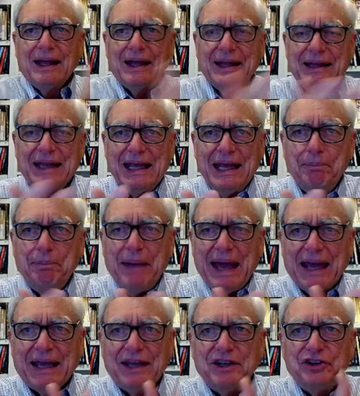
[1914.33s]
the
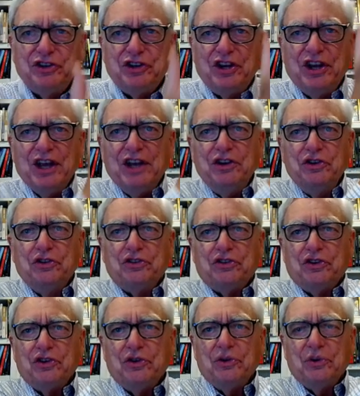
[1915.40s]
impact continues
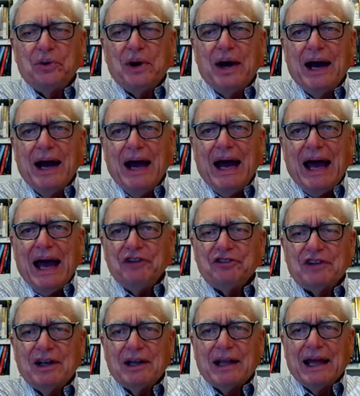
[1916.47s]
to
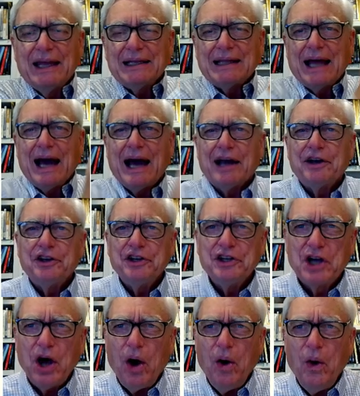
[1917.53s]
escalate the higher you
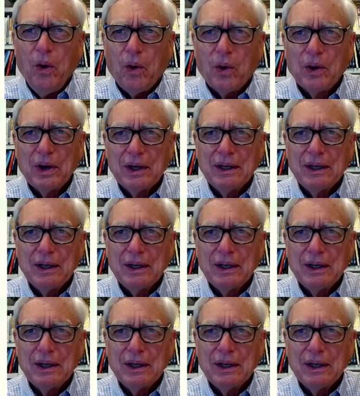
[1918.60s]
go.